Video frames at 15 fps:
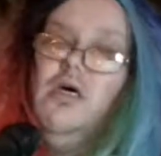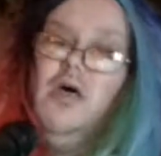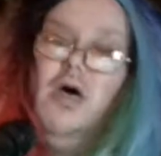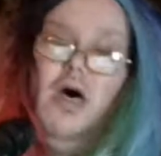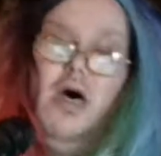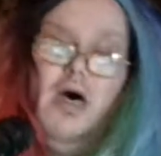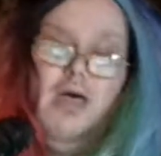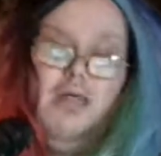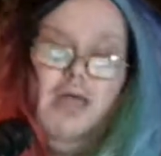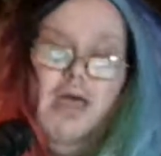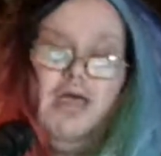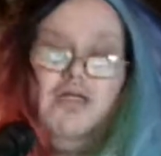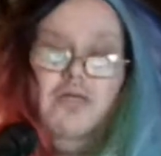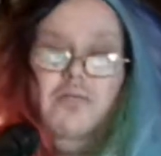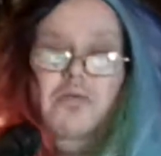
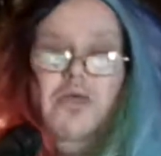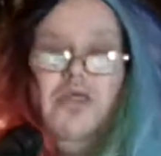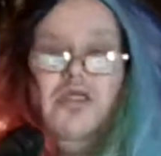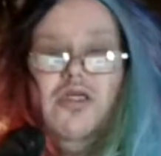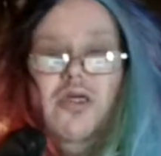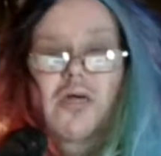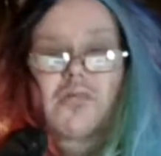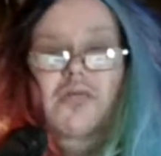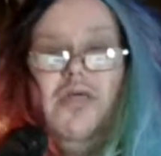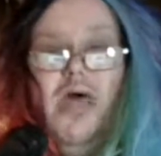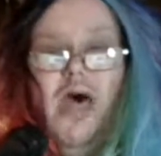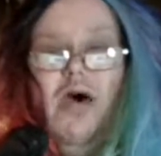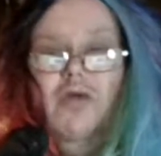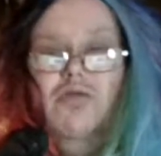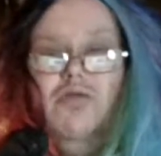Alexa Bliss comes
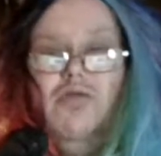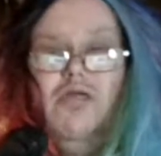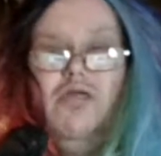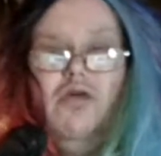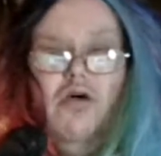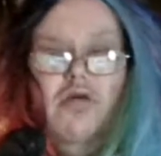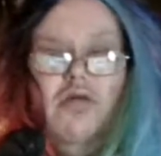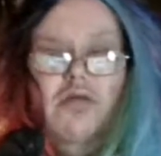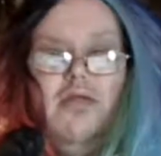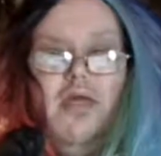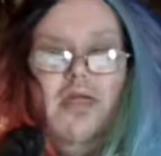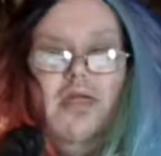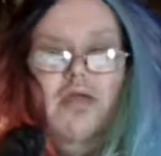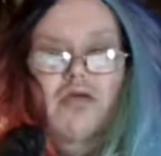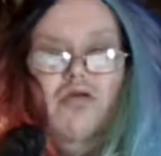out, so it's
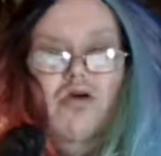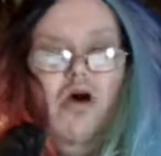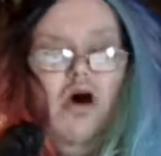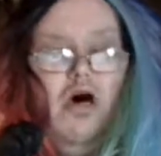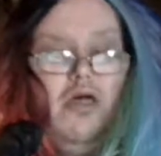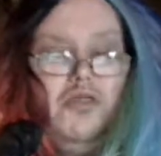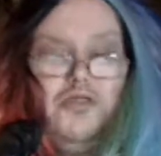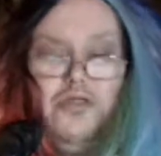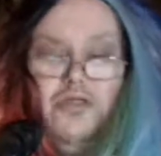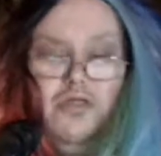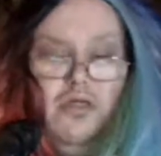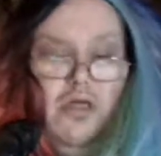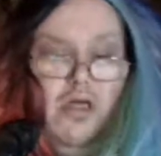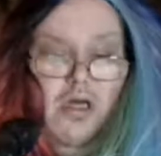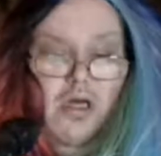Nikki Cross.
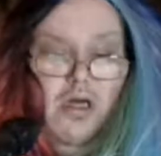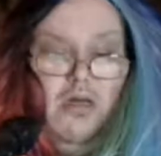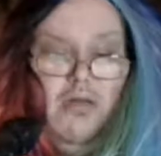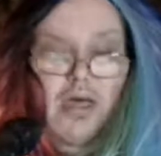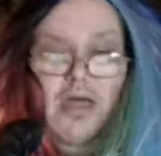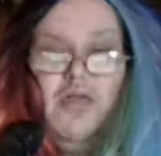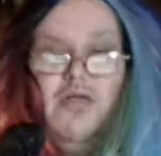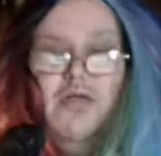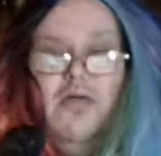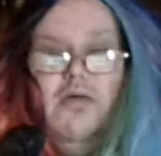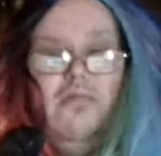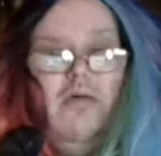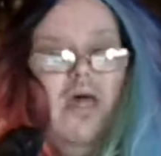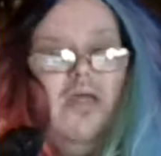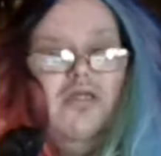
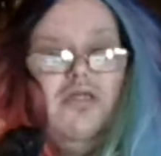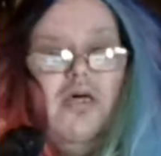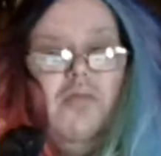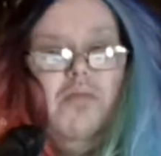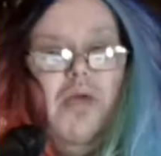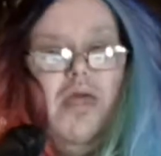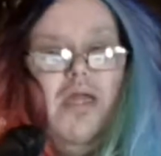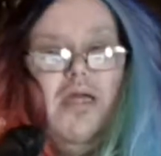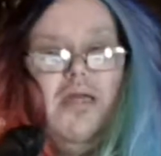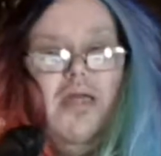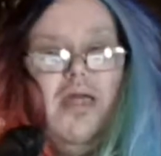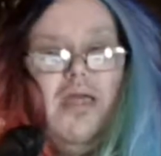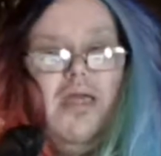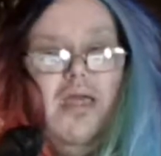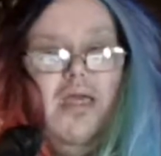Alexa ends up hitting
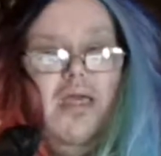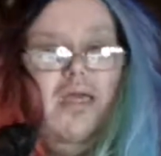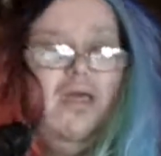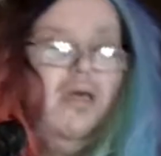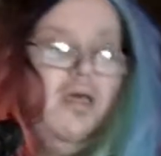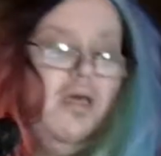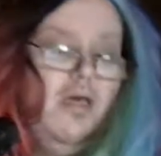Nikki.